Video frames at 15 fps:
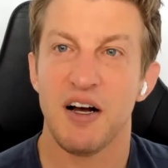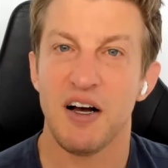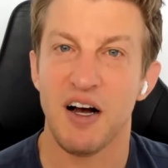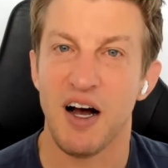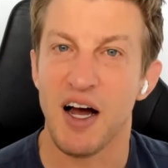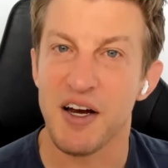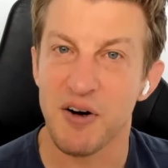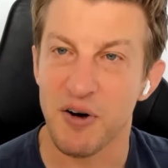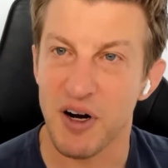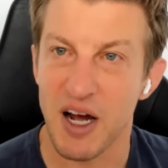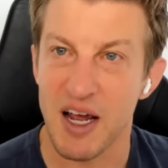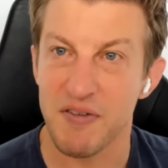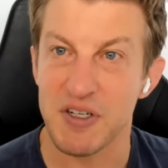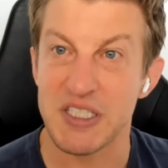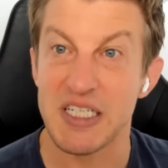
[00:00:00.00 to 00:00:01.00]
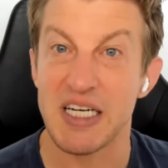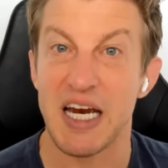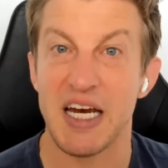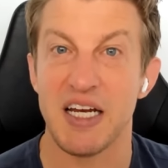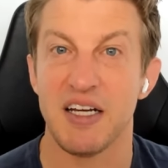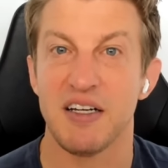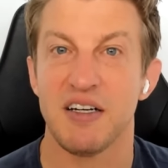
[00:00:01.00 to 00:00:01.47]
I haven't seen
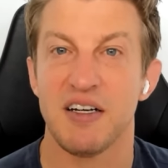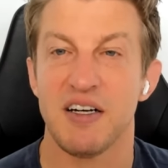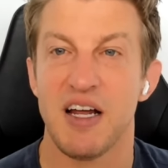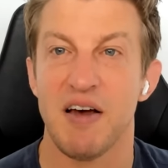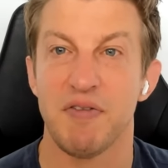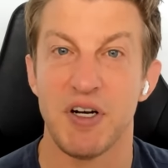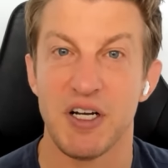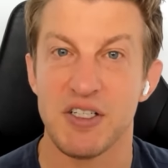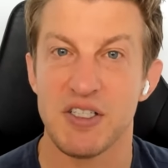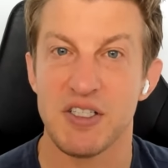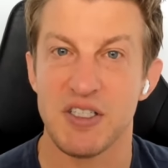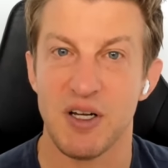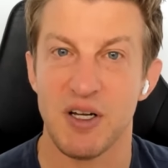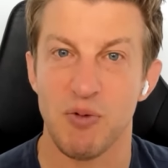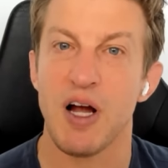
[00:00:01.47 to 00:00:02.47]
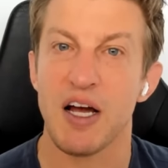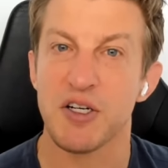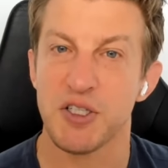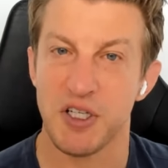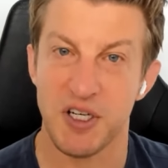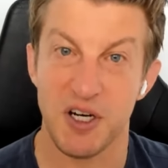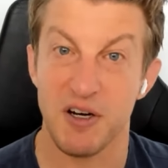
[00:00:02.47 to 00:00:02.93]
any evidence that Rockefeller
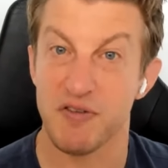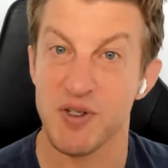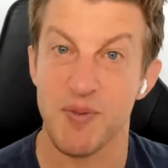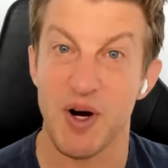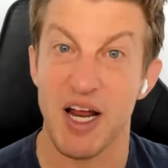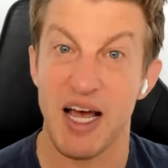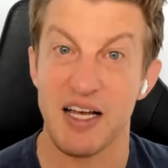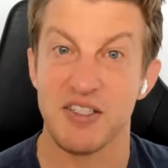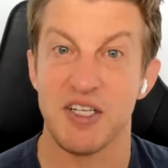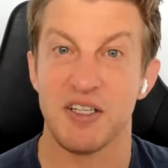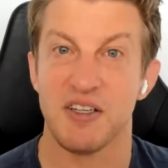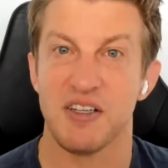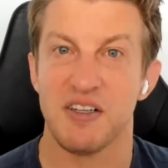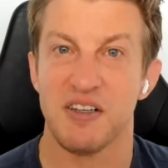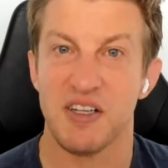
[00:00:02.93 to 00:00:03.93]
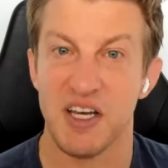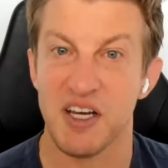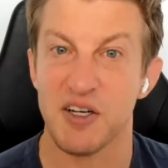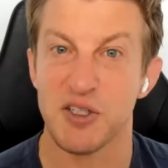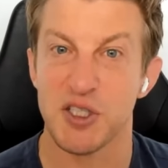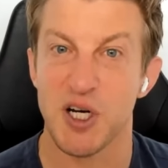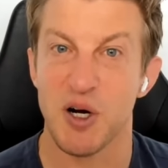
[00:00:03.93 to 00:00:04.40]
actually did. If someone has it,
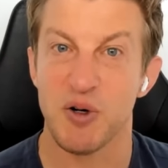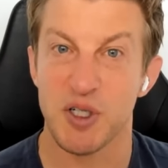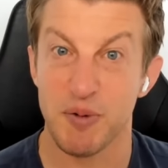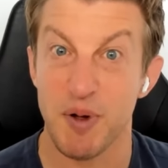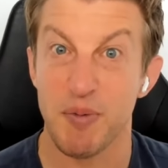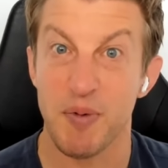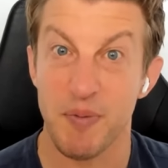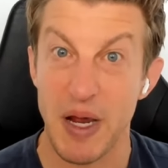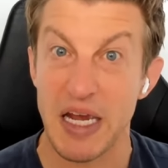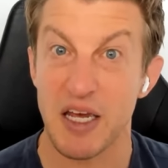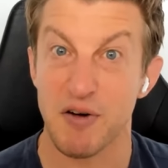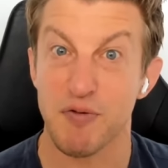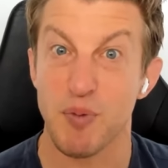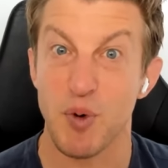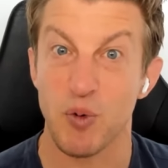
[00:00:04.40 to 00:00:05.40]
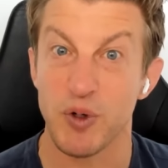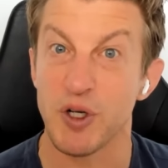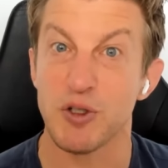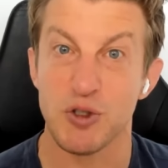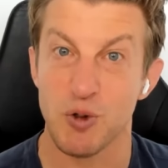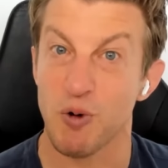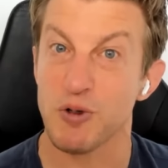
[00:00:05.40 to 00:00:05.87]
they can show it to me, but make it from a
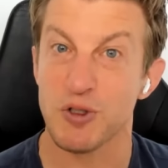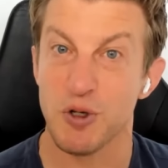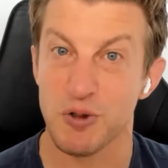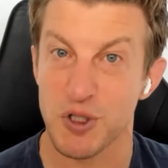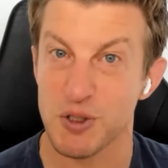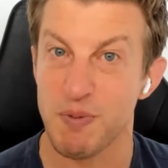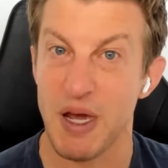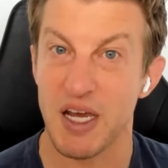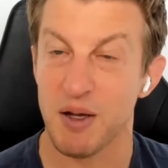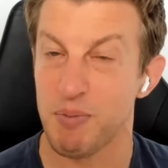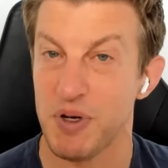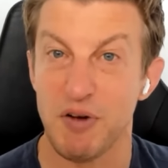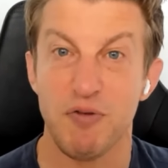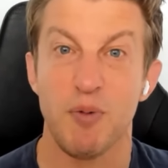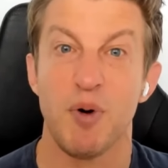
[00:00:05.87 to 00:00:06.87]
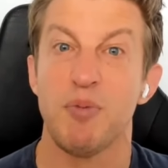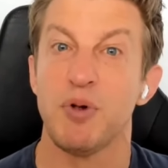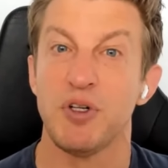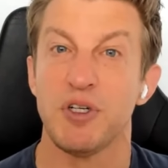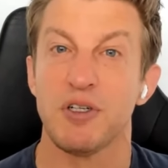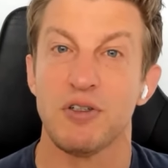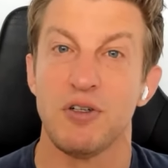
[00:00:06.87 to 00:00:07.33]
real source. Don't just make it be from
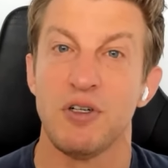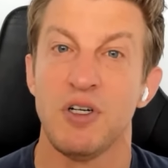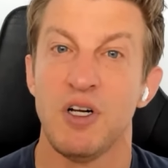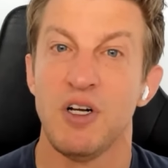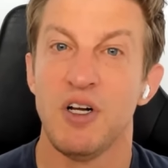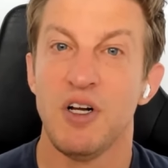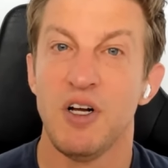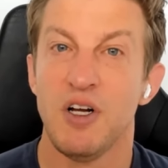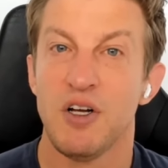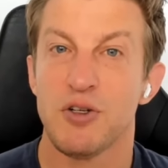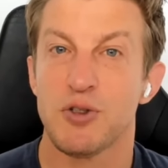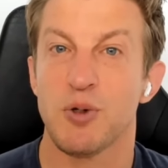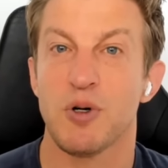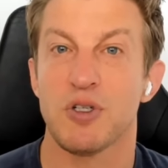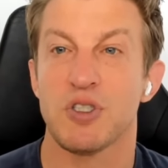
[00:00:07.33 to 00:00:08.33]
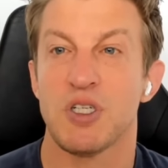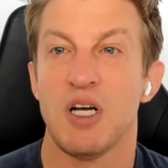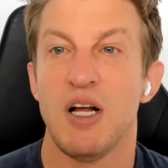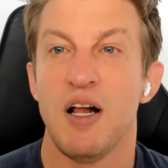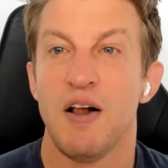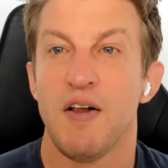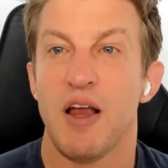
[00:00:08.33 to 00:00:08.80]
a political source.